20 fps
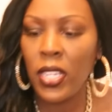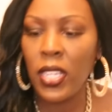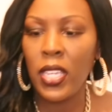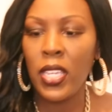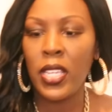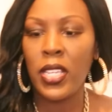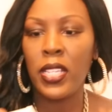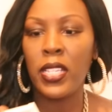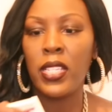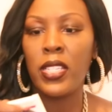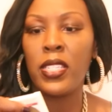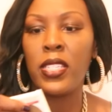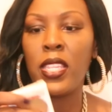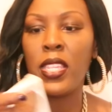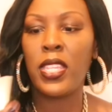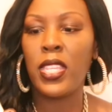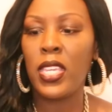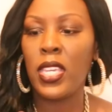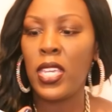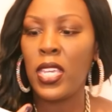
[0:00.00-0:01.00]
It is
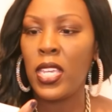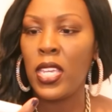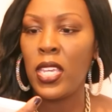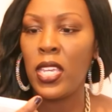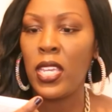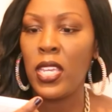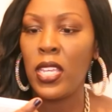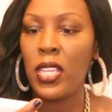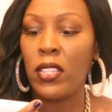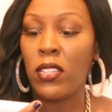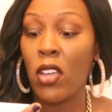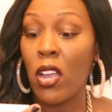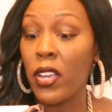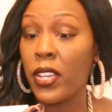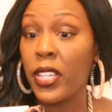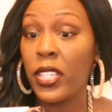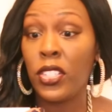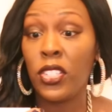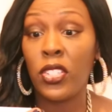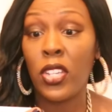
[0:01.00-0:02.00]
the
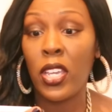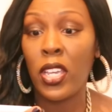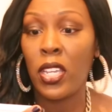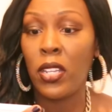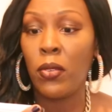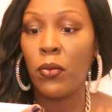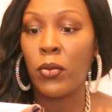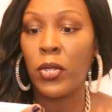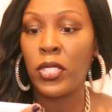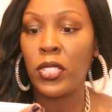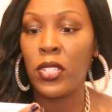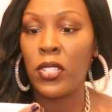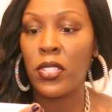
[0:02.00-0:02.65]
darkest shade, which